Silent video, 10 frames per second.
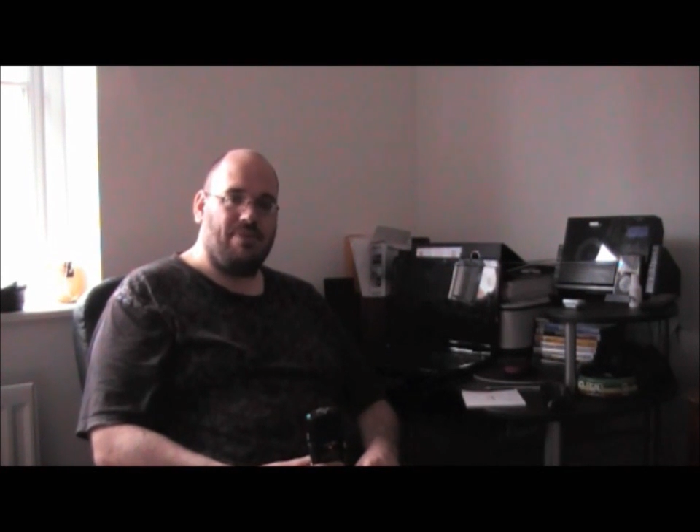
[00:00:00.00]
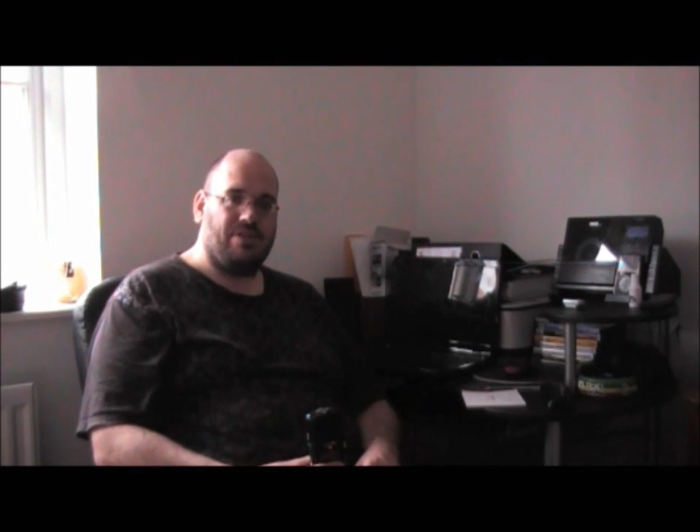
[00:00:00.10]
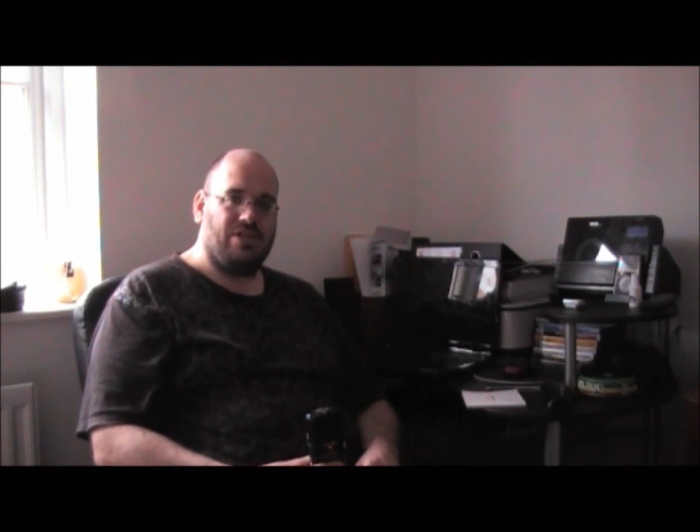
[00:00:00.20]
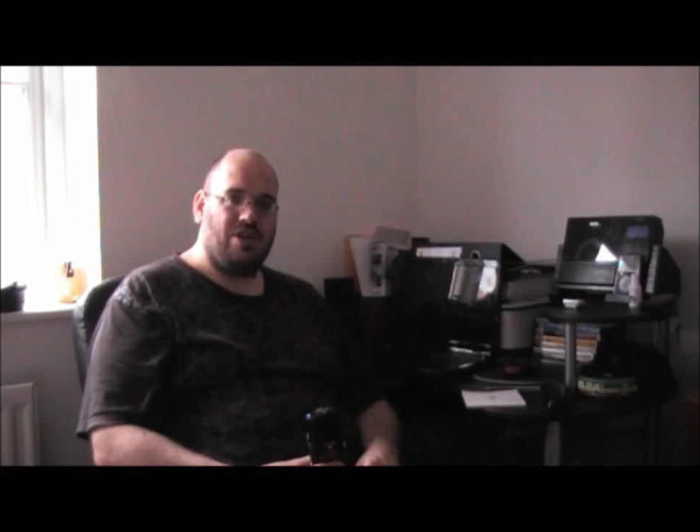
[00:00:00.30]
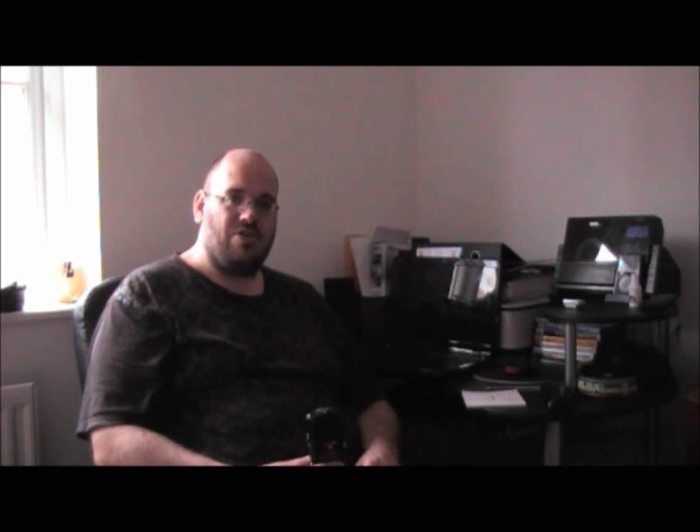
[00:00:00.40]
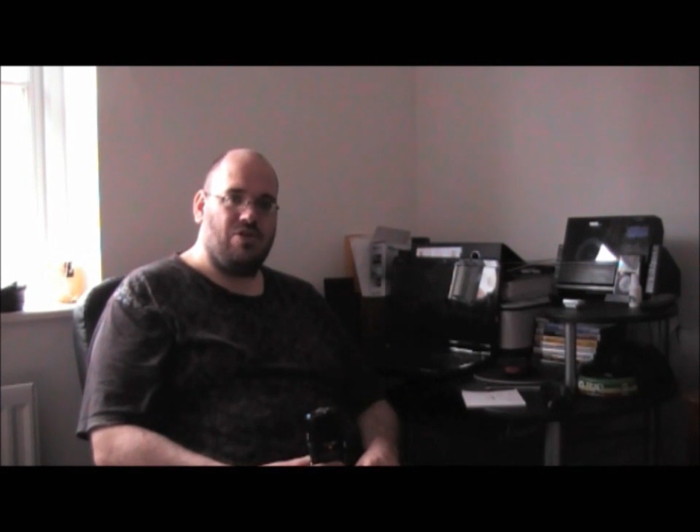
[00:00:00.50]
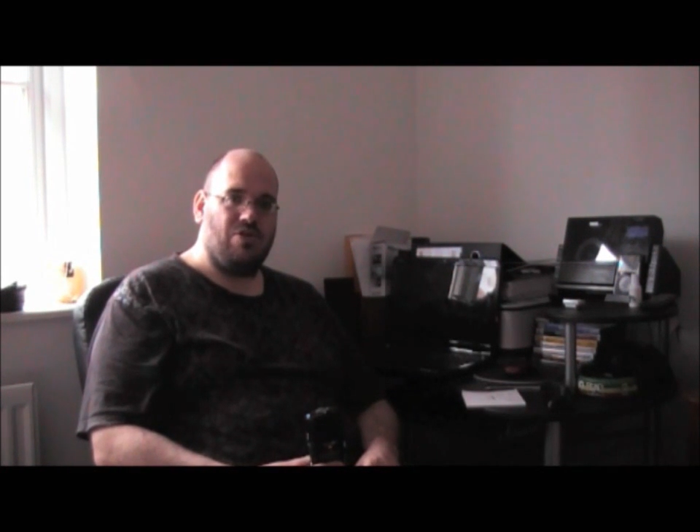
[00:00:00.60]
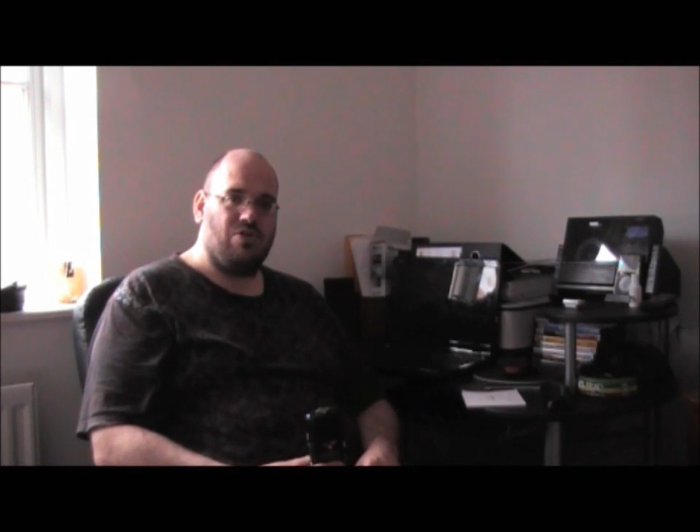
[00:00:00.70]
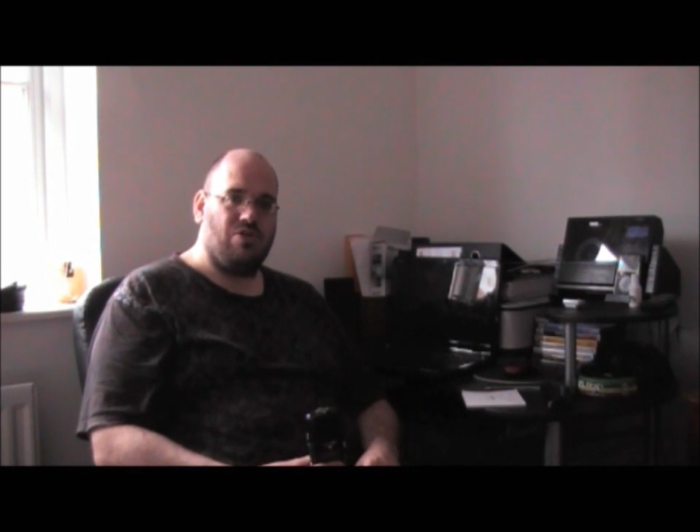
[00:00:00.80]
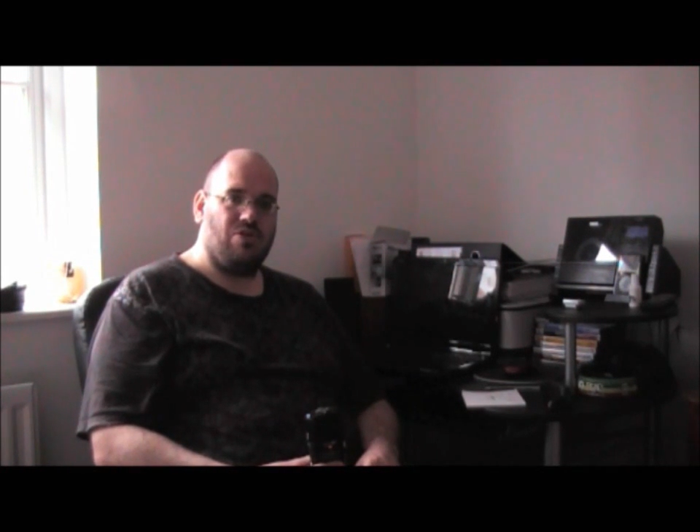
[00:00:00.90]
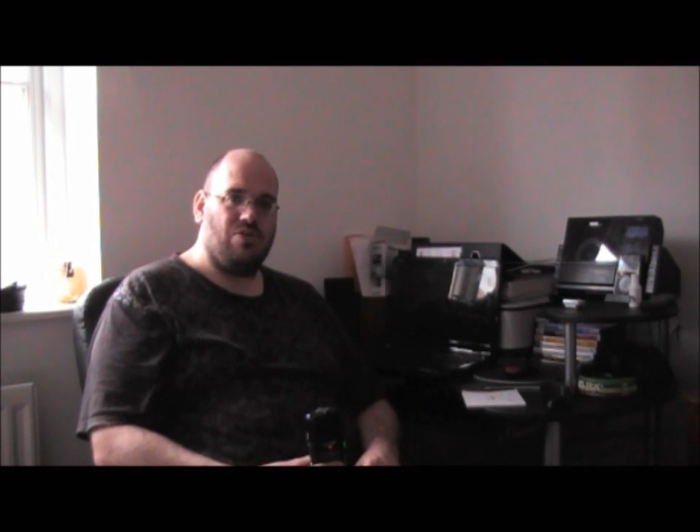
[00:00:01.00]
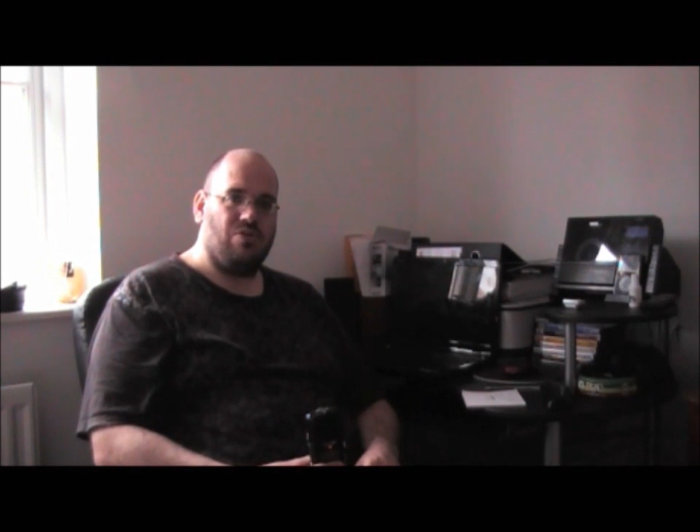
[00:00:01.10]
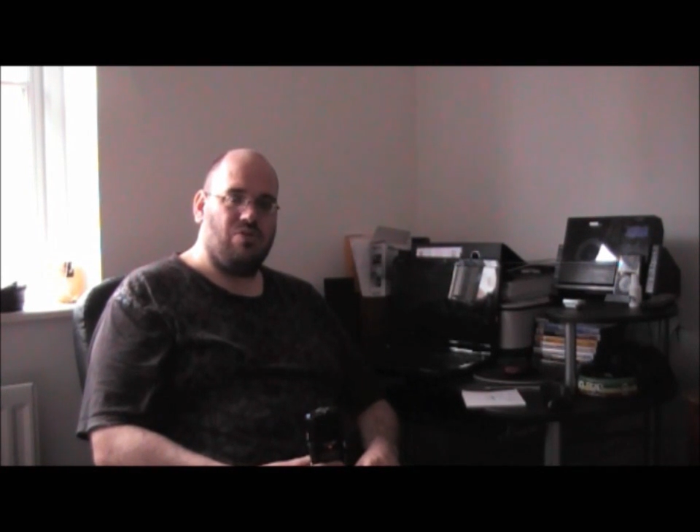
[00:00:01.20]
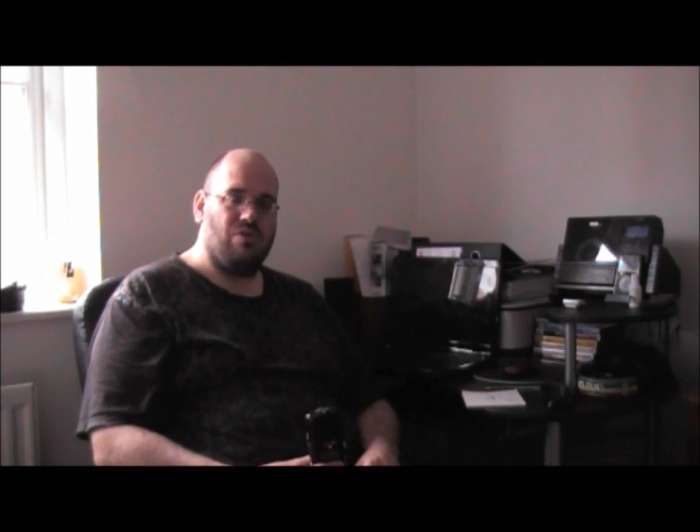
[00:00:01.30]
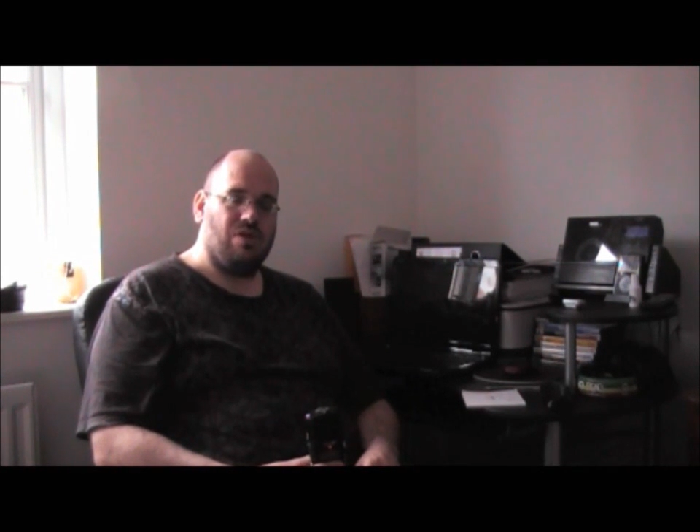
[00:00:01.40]
so you can
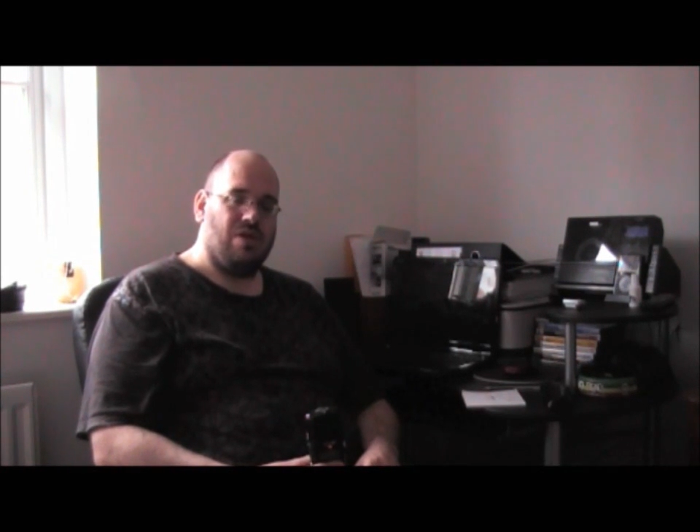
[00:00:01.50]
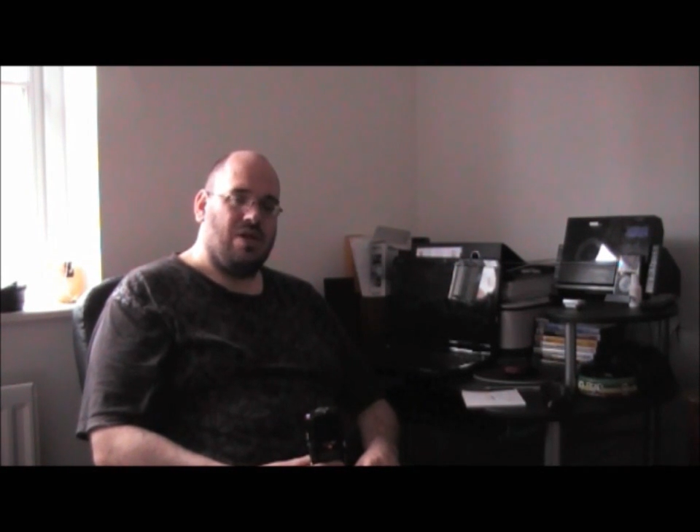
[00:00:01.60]
all